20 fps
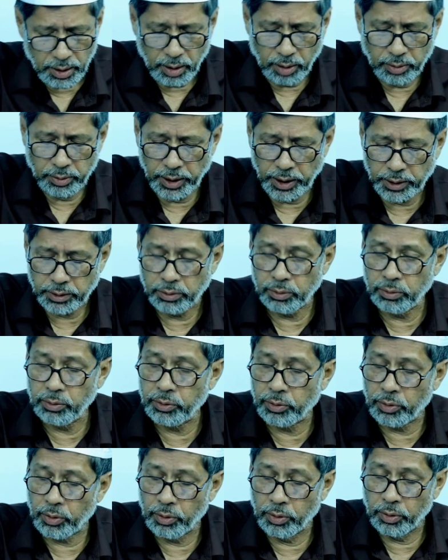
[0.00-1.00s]
I'd like to
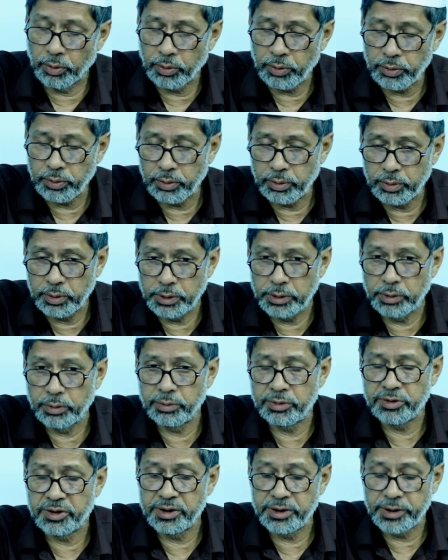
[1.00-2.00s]
draw
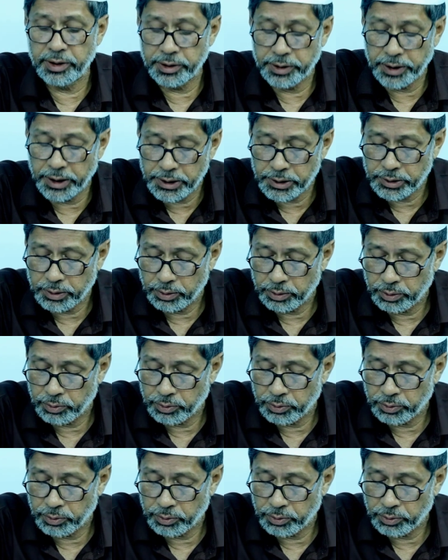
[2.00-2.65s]
your sincere attention